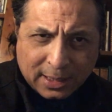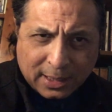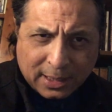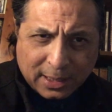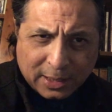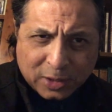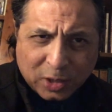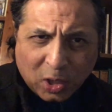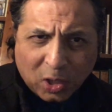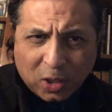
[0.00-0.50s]

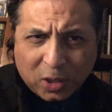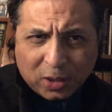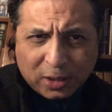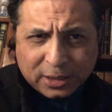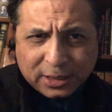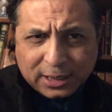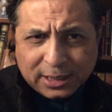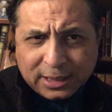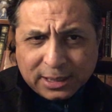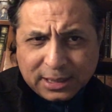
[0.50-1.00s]
A
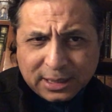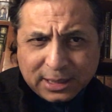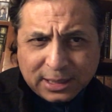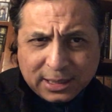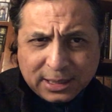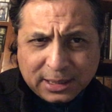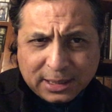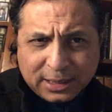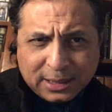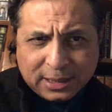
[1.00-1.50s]
dog
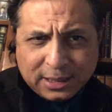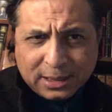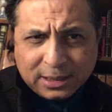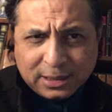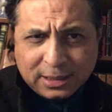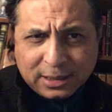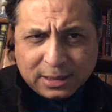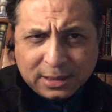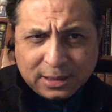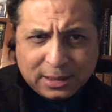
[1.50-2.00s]

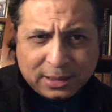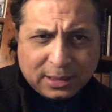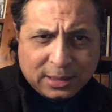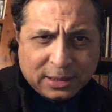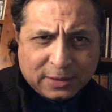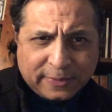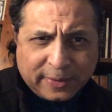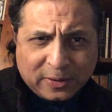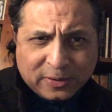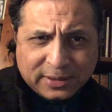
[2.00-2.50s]

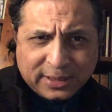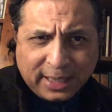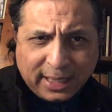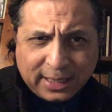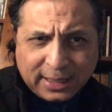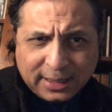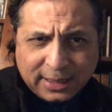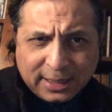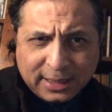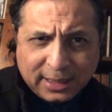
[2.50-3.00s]
is found
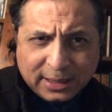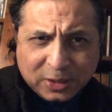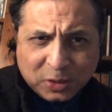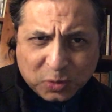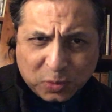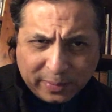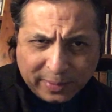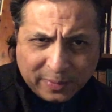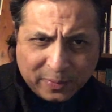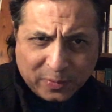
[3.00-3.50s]
dead in a
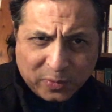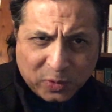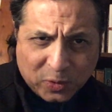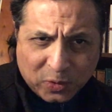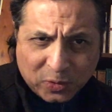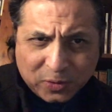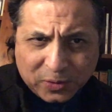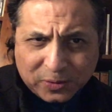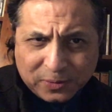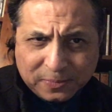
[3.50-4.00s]
swimming
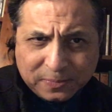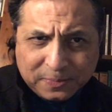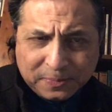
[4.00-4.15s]
pool.